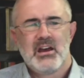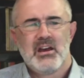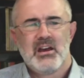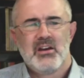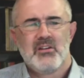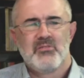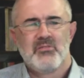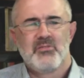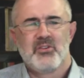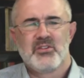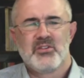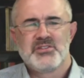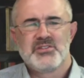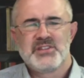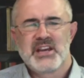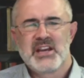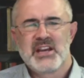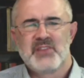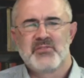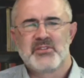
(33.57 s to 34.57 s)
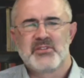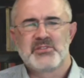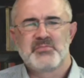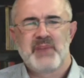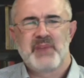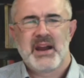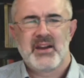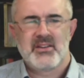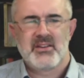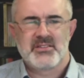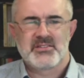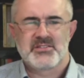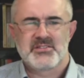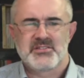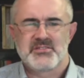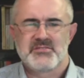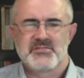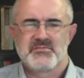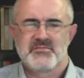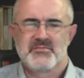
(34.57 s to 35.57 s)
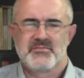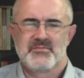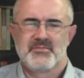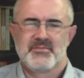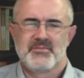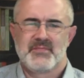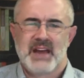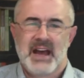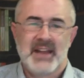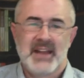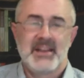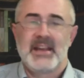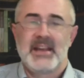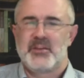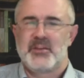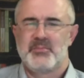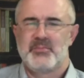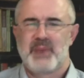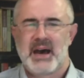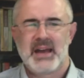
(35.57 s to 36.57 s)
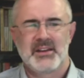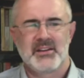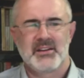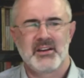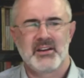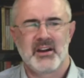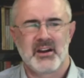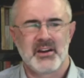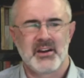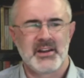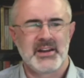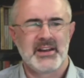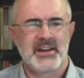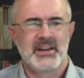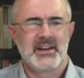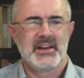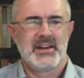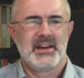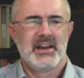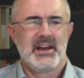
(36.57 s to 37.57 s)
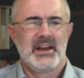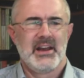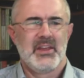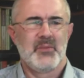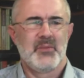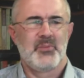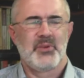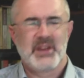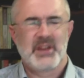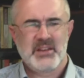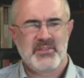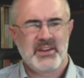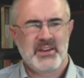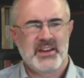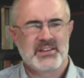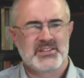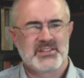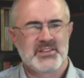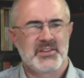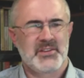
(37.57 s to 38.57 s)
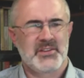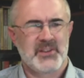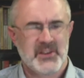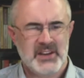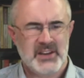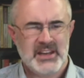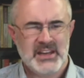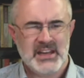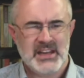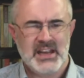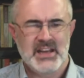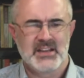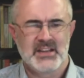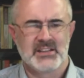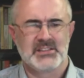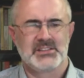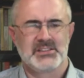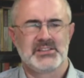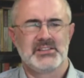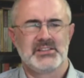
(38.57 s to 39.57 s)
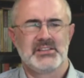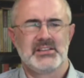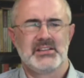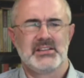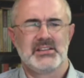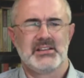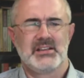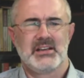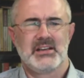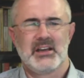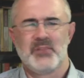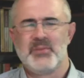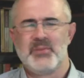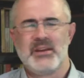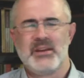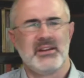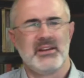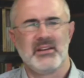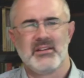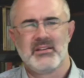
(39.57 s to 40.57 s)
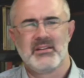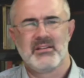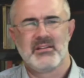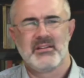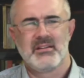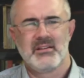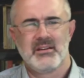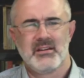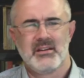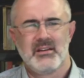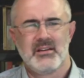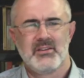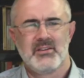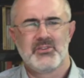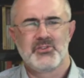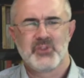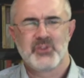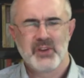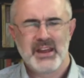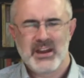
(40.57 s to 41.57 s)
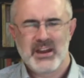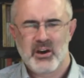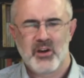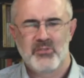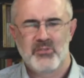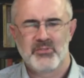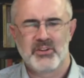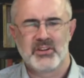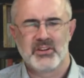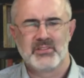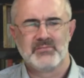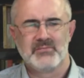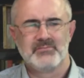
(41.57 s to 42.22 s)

For Jennifer's parents, Andy and Pat Cardy, the previous 30 years had been truly awful.